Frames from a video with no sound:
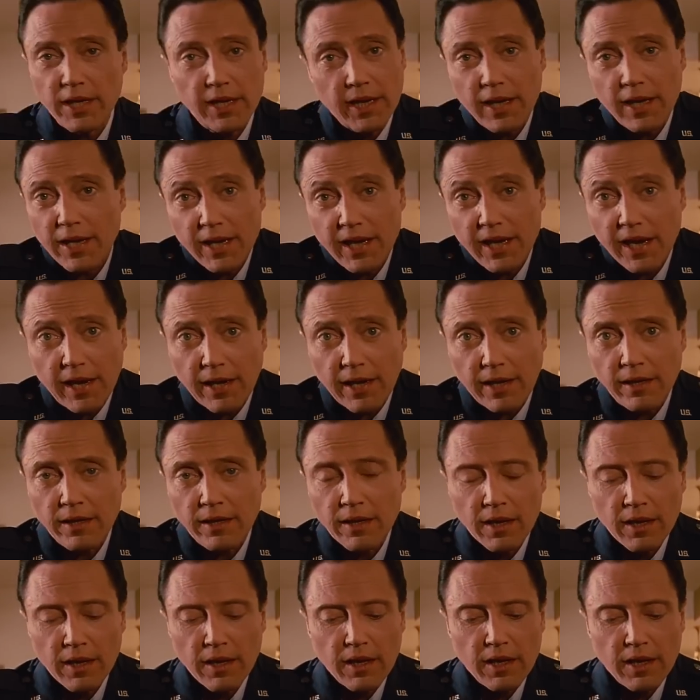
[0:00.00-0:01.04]
He hid it.
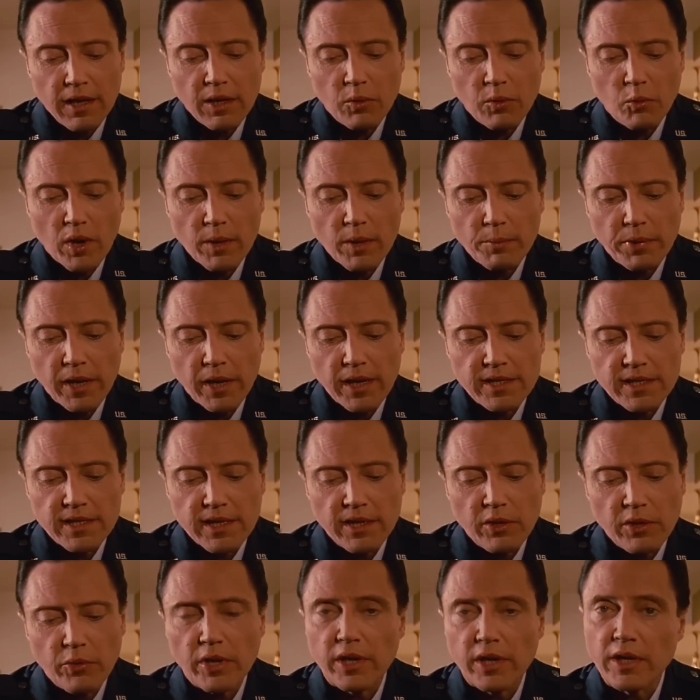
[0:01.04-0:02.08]
In one place
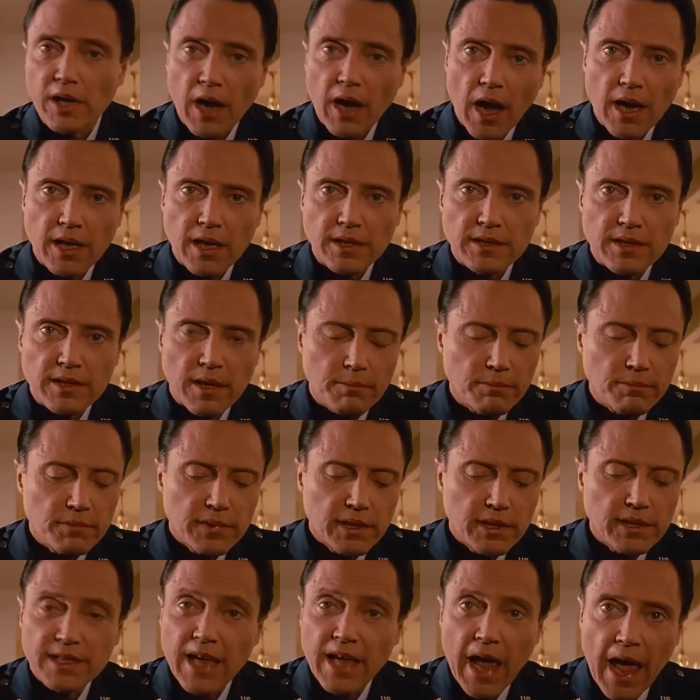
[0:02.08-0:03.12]
he knew he could hide
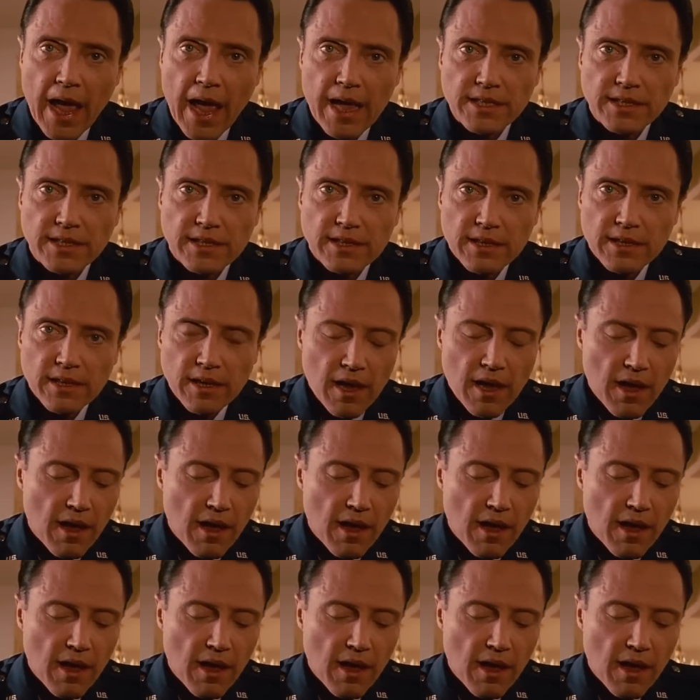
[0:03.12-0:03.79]
something, his ass.